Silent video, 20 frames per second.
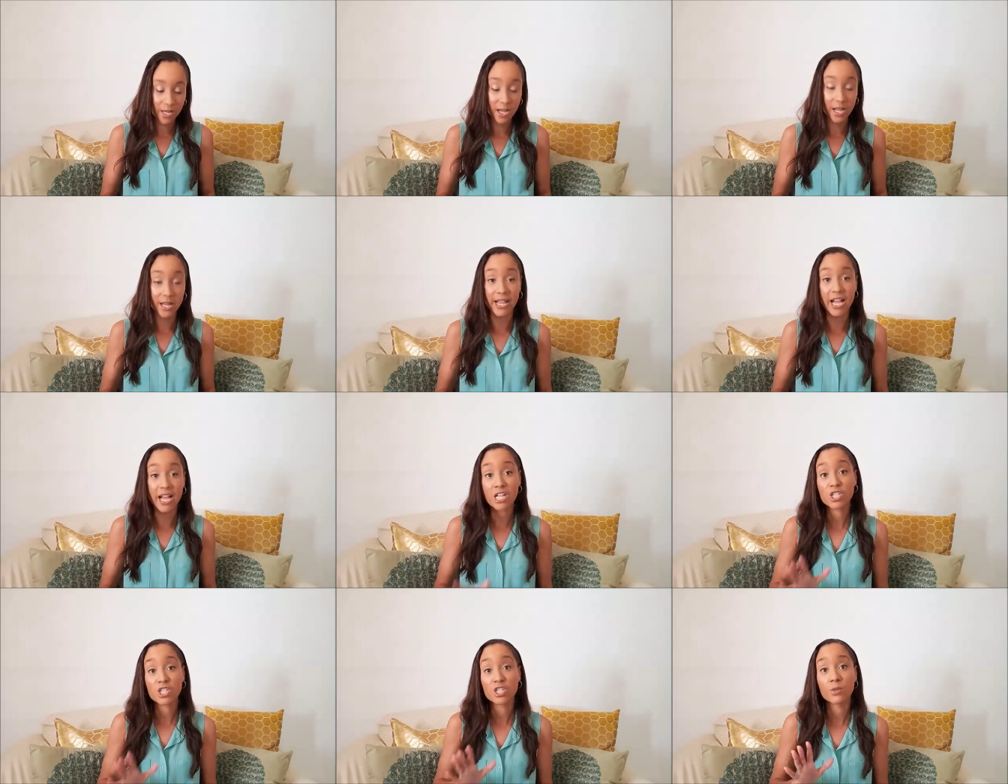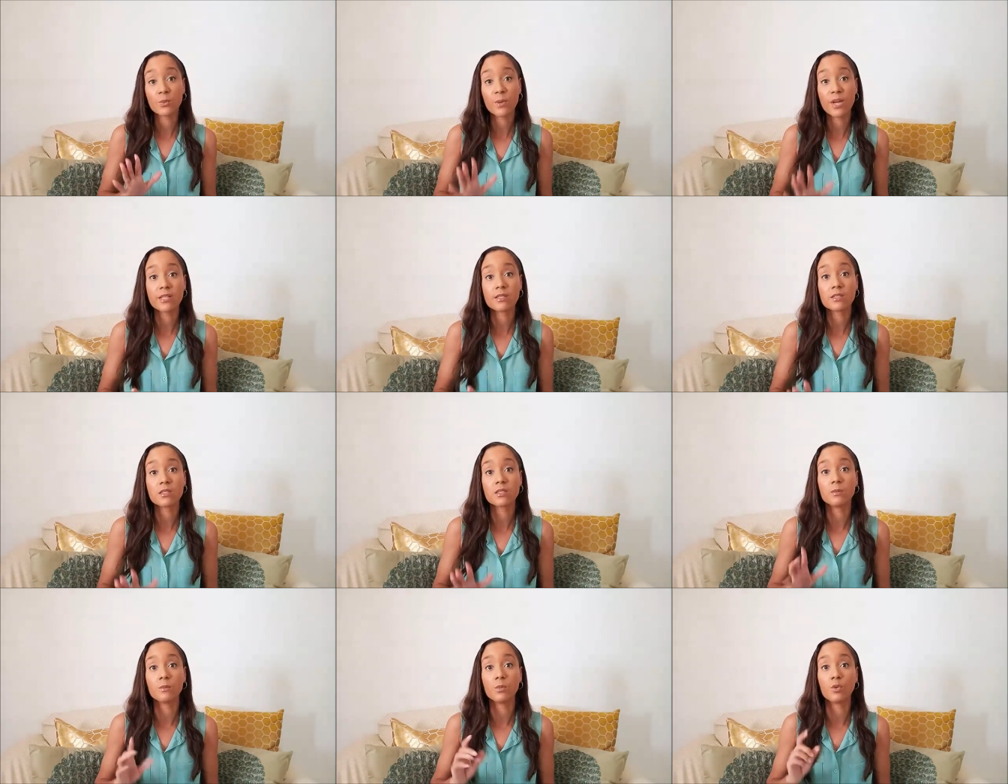I actually
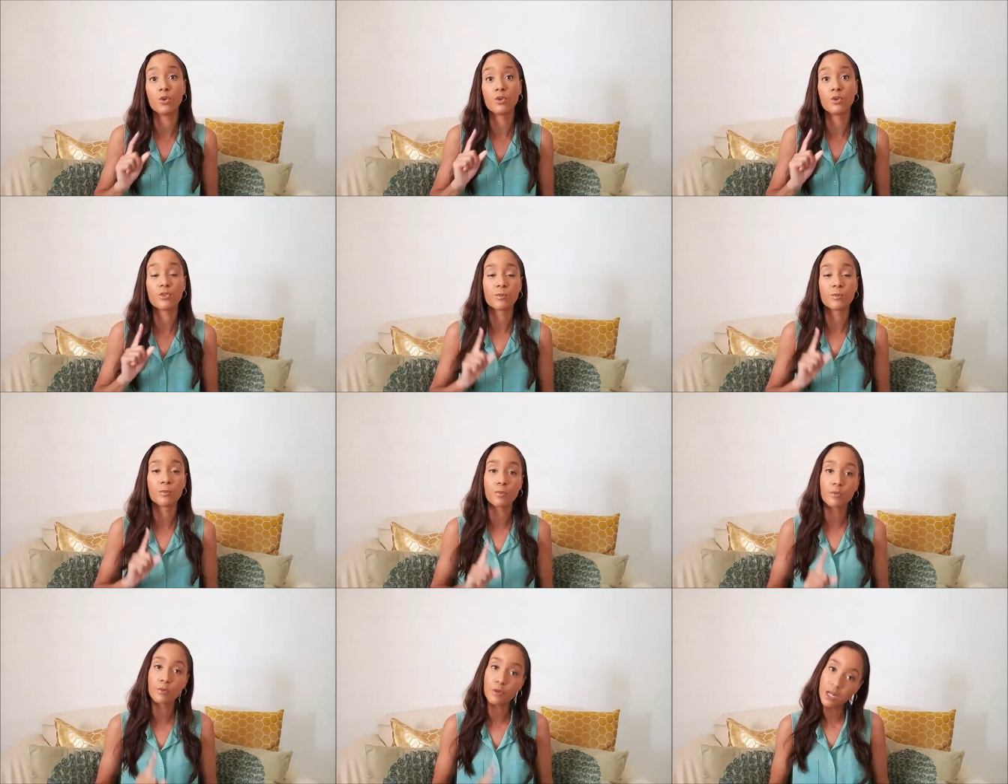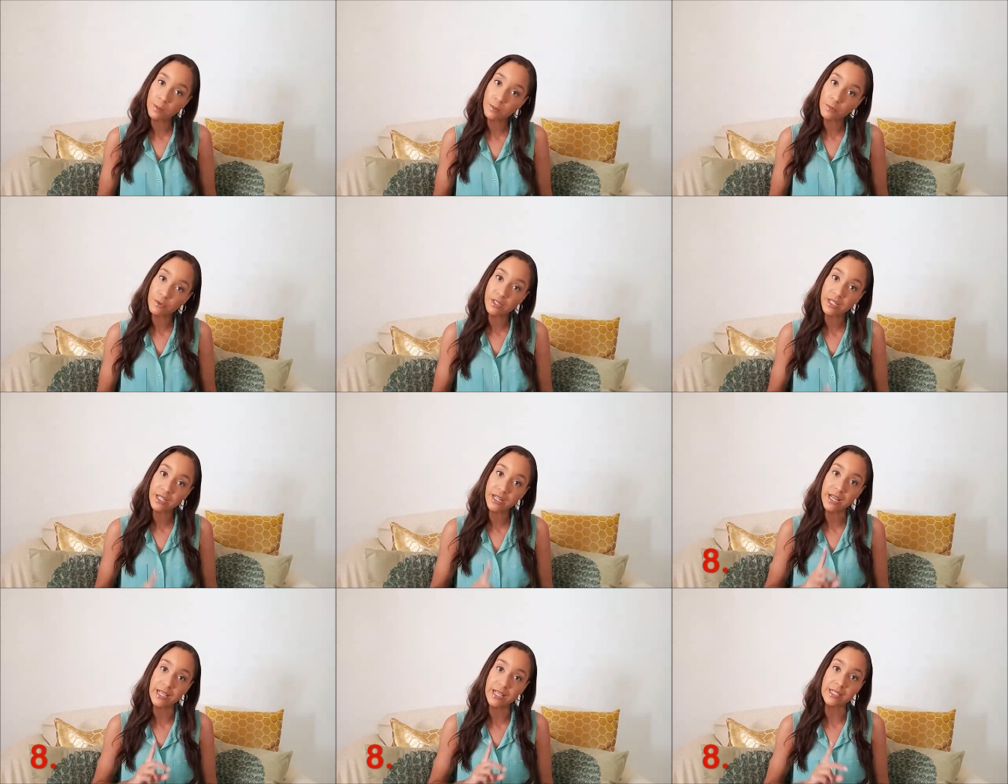went to both
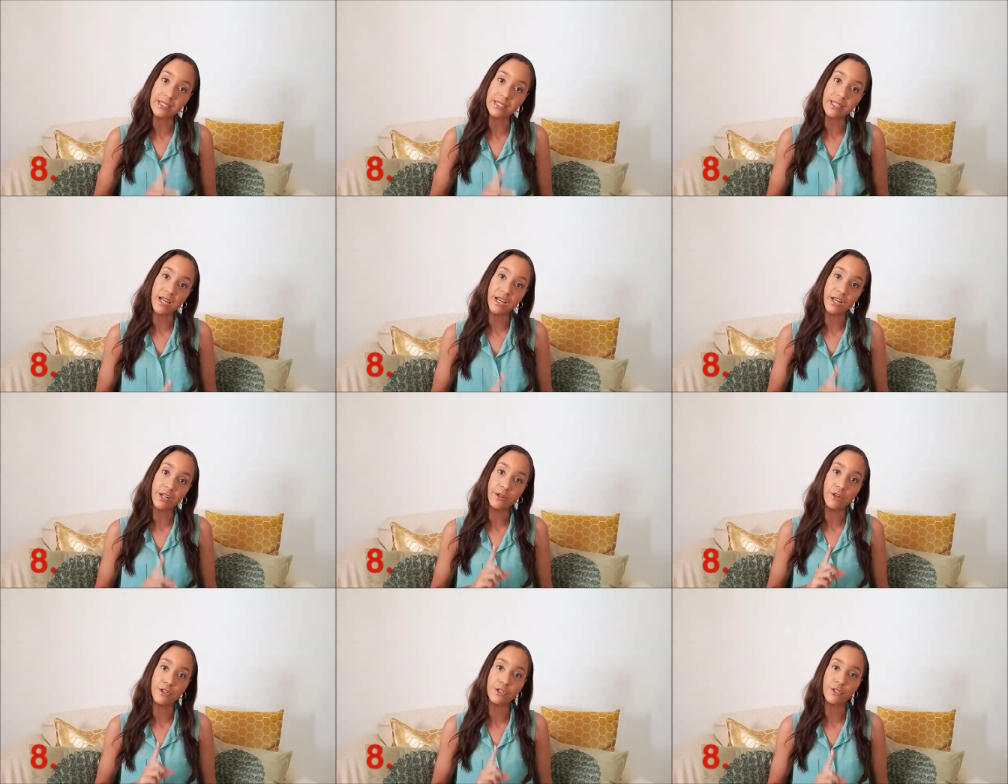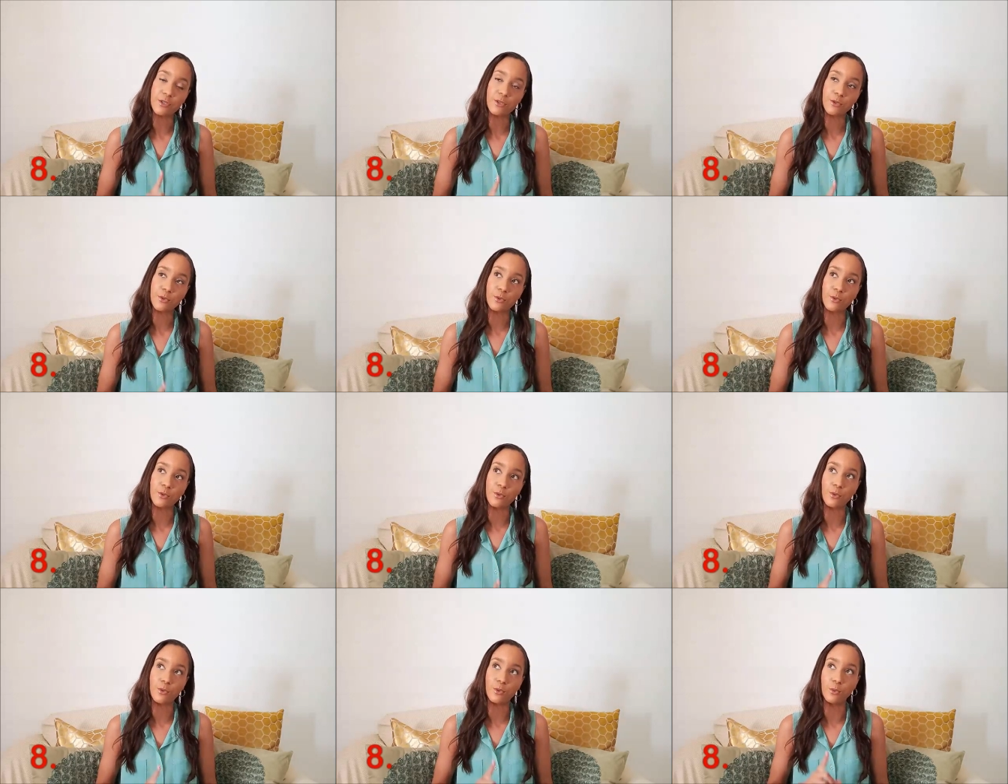primary and secondary
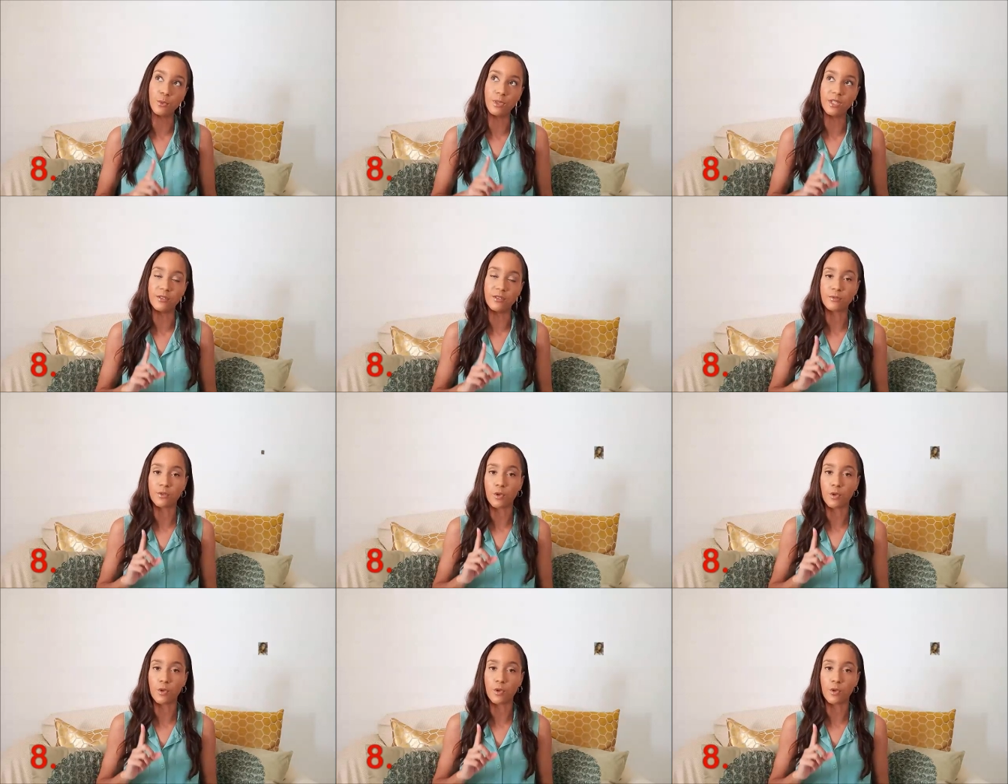school with